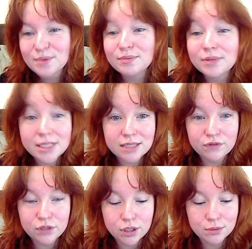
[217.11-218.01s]
Please leave
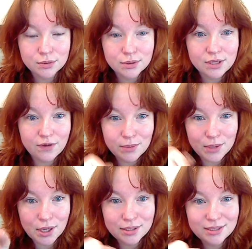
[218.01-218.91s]
a note if I'm
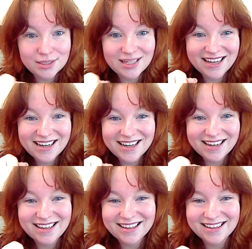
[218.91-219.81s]
not.
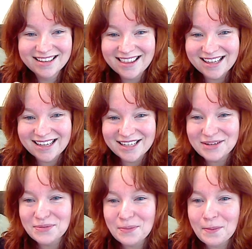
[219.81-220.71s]
Thank you.